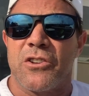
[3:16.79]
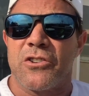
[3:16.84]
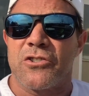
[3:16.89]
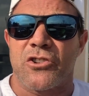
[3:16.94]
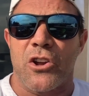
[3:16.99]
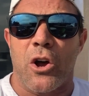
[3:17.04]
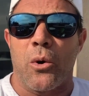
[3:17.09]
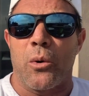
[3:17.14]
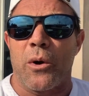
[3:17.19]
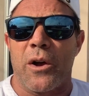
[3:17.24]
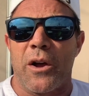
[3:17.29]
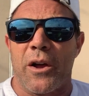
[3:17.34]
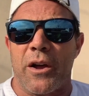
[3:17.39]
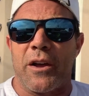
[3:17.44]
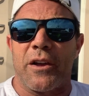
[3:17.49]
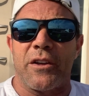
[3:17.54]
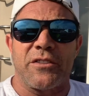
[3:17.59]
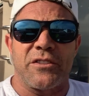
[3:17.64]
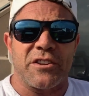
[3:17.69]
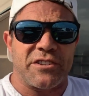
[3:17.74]
So,
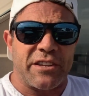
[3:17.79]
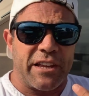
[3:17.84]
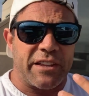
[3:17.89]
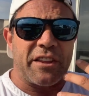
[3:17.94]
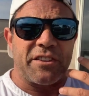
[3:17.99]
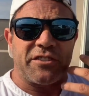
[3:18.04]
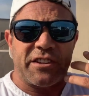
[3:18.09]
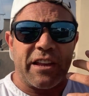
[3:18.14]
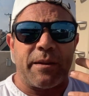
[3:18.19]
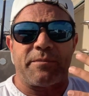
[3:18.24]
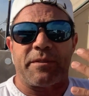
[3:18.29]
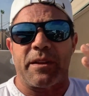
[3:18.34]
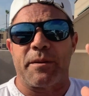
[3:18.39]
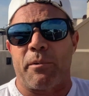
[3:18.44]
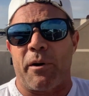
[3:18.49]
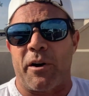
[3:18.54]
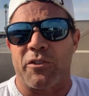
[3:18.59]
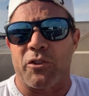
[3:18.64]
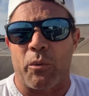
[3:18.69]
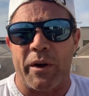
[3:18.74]
this, and the same thing,
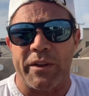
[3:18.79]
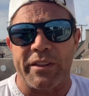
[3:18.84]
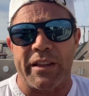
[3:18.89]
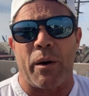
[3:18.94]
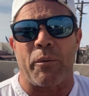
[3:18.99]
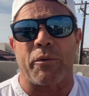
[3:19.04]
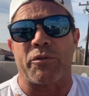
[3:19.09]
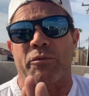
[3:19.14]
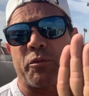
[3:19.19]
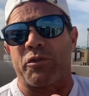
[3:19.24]
by the way, now with,